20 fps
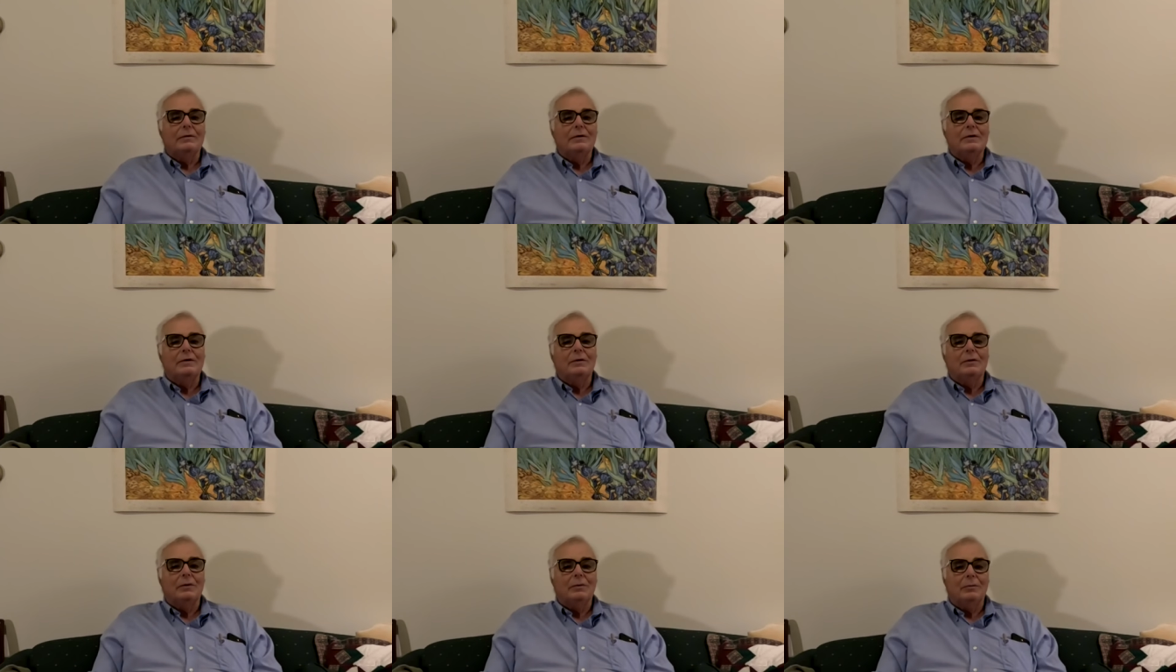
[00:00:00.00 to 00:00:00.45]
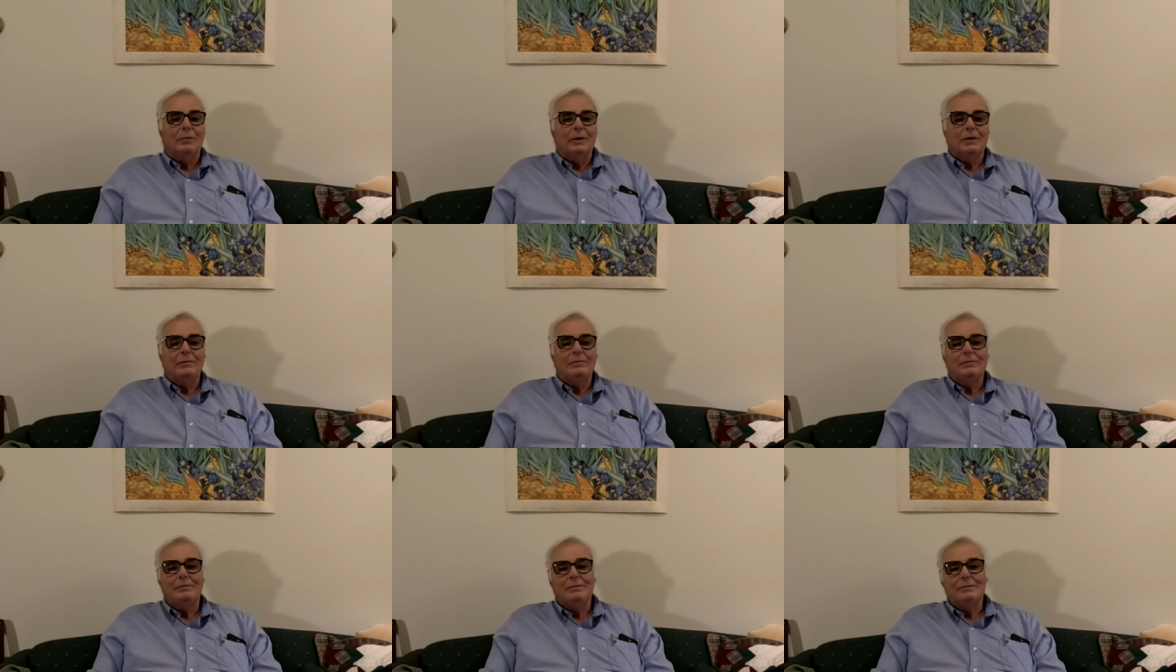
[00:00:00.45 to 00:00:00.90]
he told
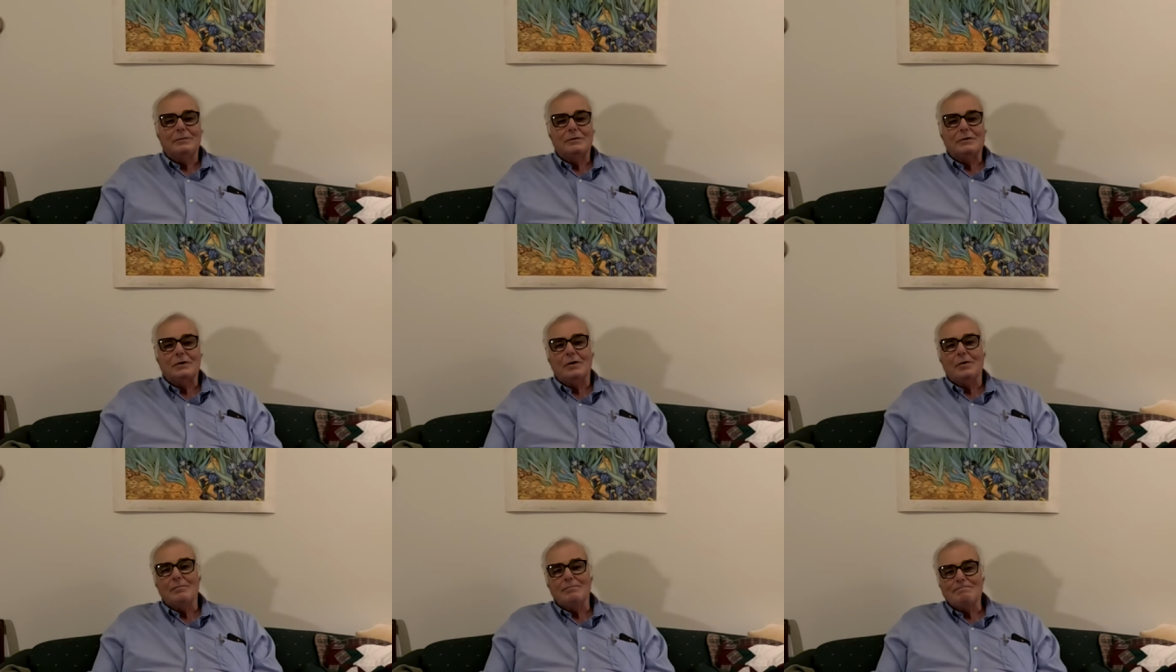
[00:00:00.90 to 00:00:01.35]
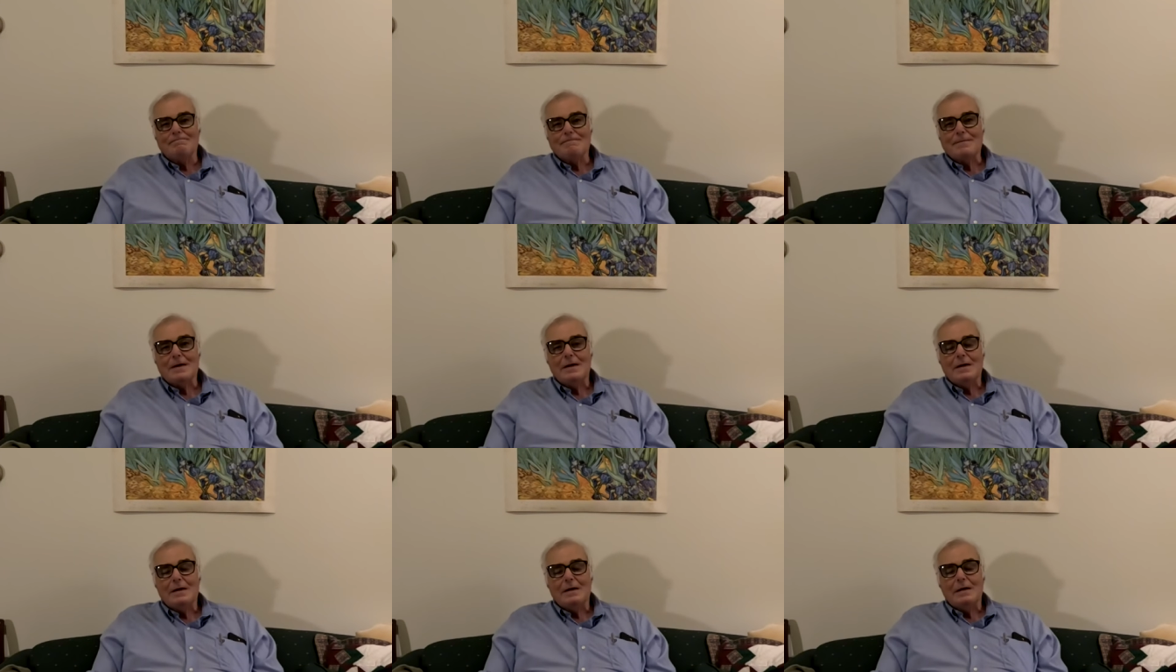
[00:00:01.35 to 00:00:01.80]
me. So
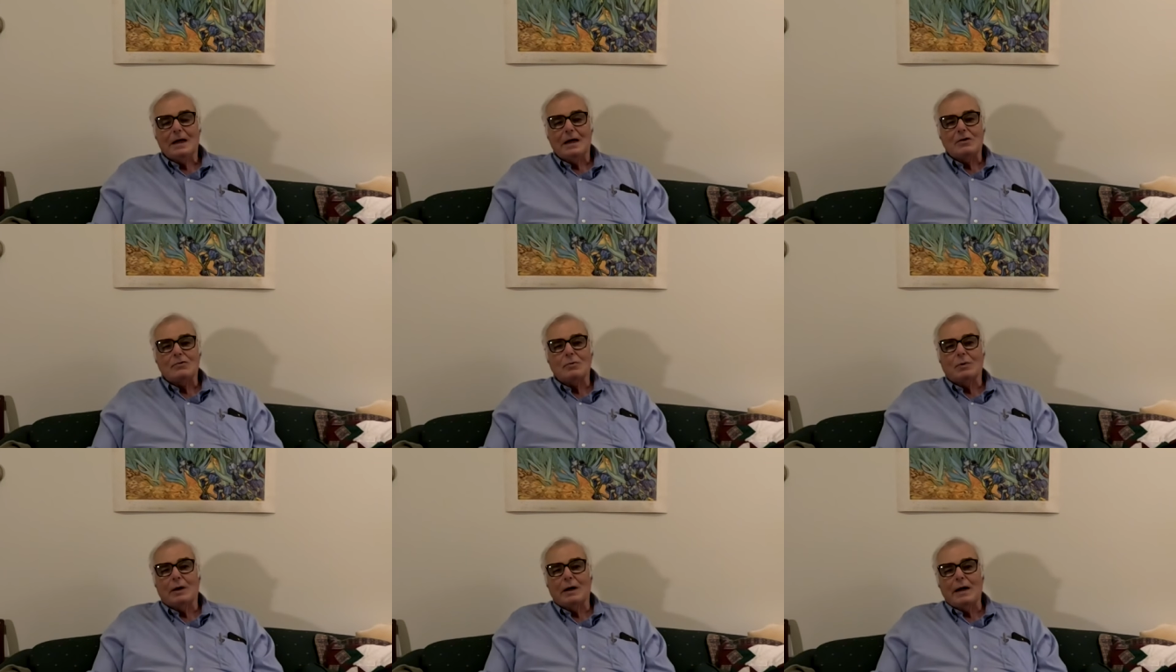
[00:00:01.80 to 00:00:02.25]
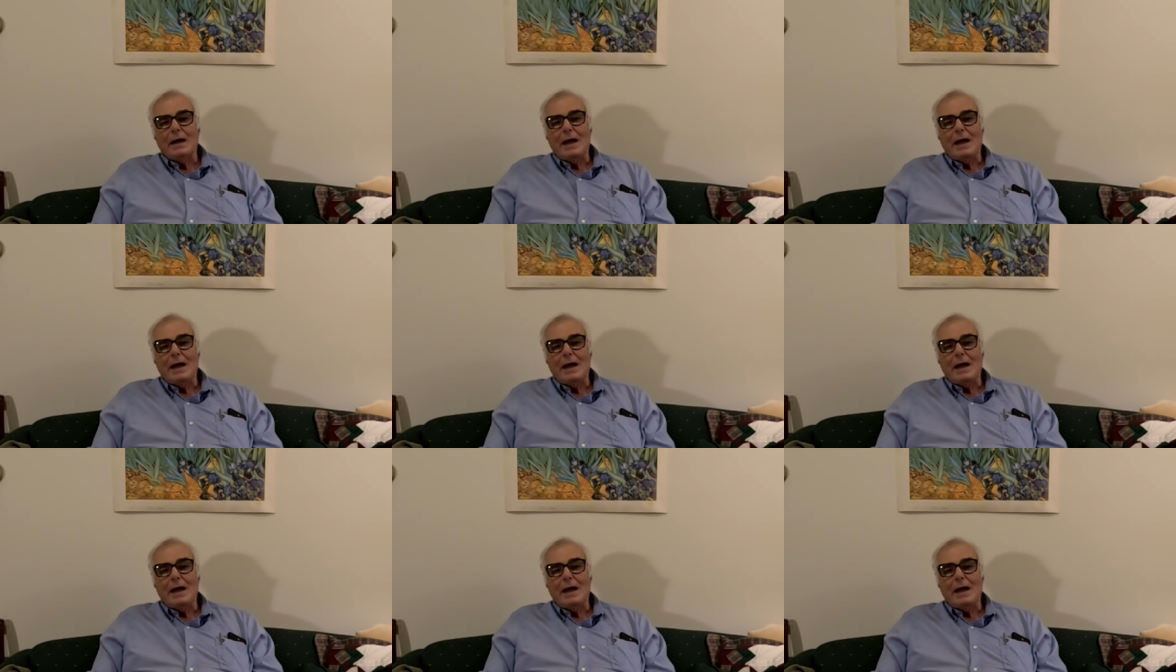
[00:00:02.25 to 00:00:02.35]
that's where I